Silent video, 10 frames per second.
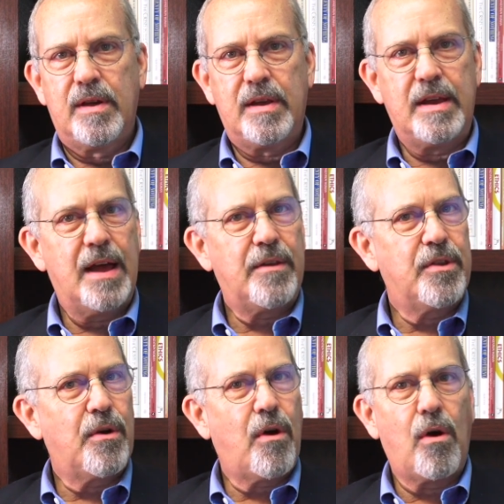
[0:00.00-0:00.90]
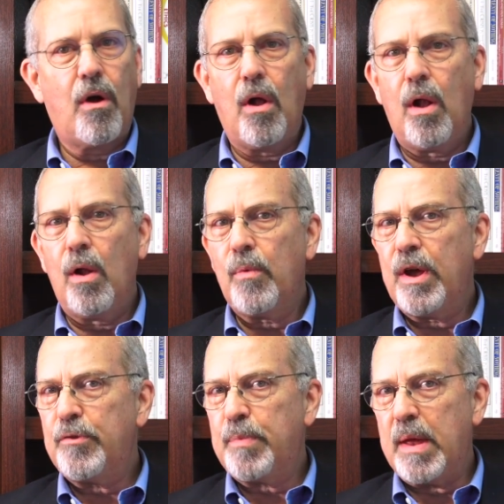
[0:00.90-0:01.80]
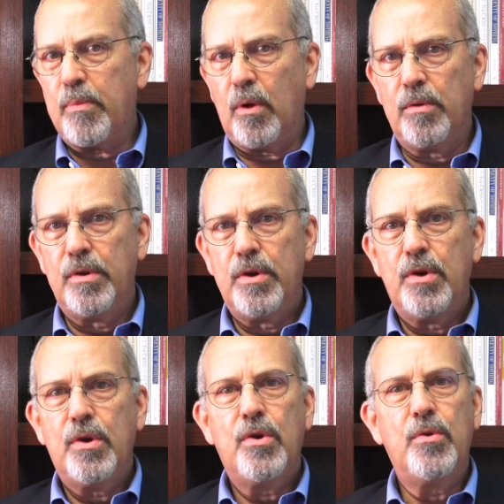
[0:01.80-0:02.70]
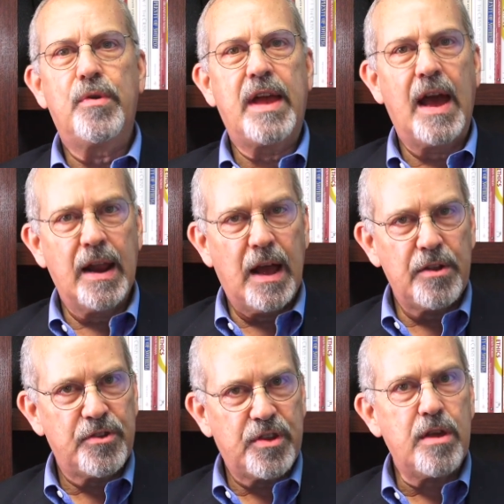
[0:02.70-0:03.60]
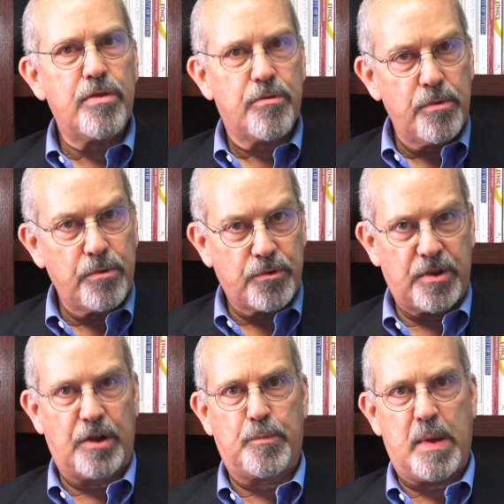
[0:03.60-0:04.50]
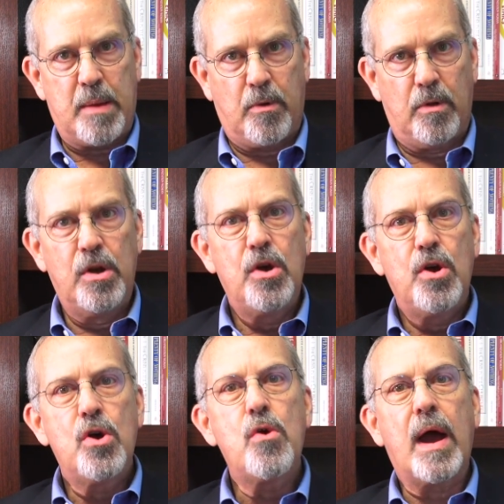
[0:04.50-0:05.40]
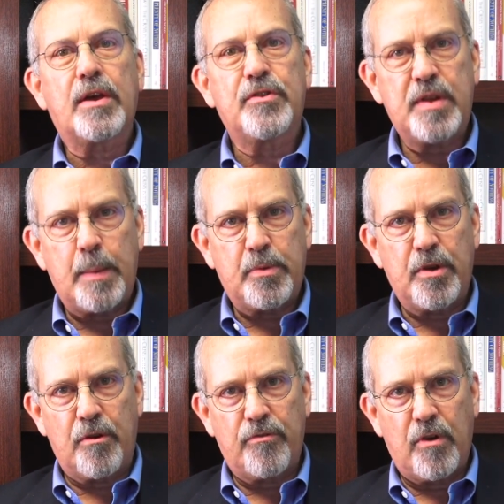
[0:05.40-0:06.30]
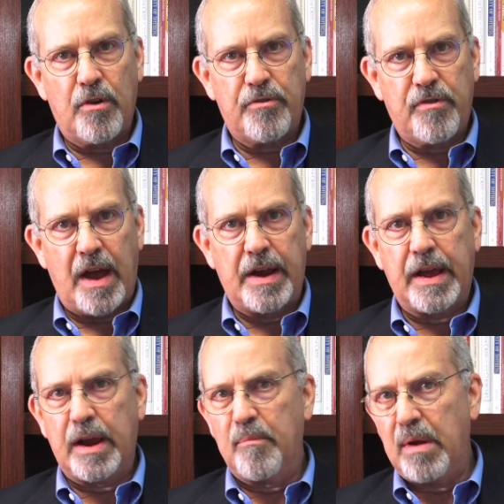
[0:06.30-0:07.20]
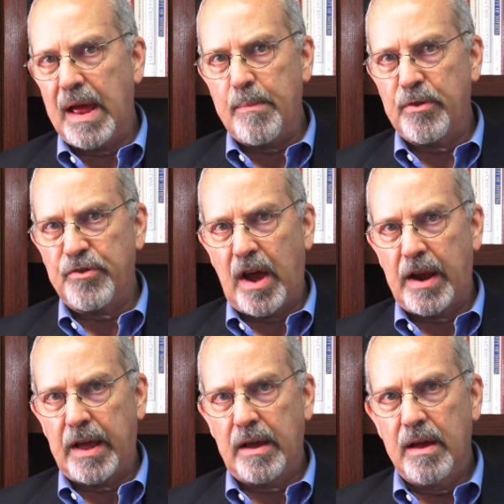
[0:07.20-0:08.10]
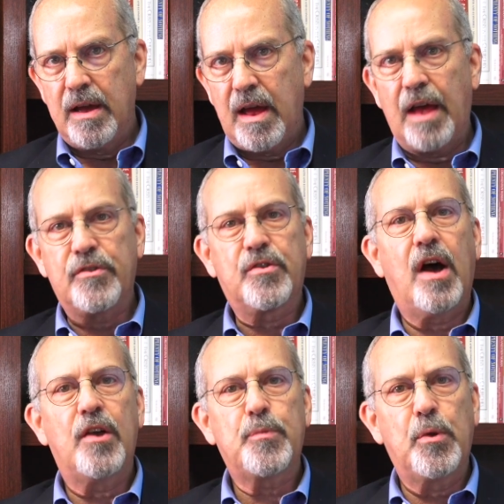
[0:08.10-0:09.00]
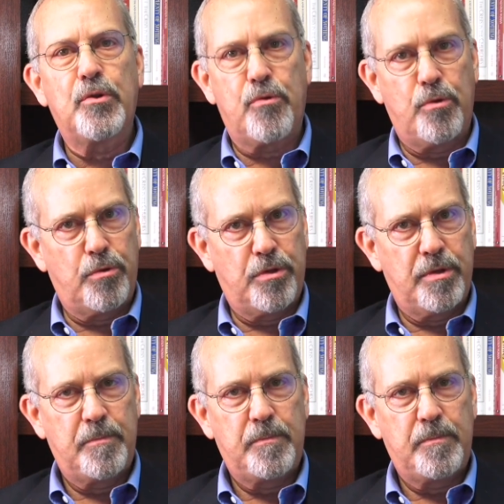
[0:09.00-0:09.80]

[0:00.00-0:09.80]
And yet there are always people who cannot see through such people who accept their fault-finding and blame-assigning as gospel truth.